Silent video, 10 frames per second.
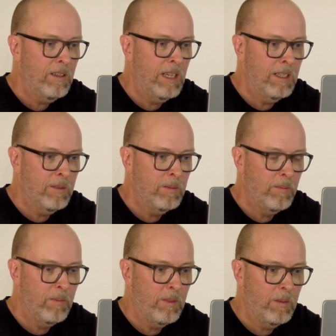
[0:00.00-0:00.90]
their
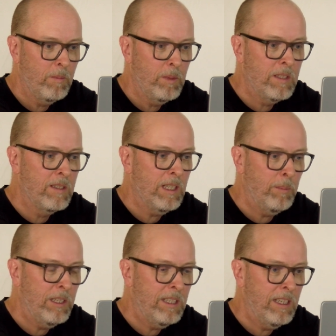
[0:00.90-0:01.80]
business
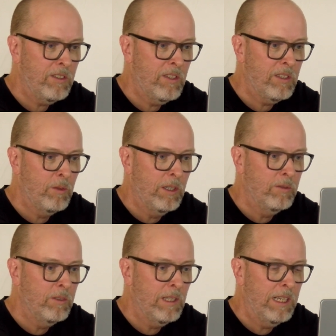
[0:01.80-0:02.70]
applications
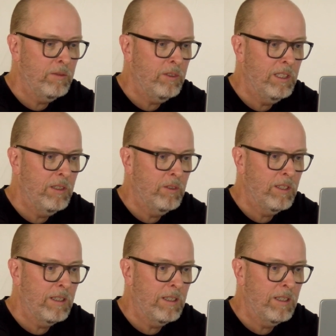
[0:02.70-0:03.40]
around live video.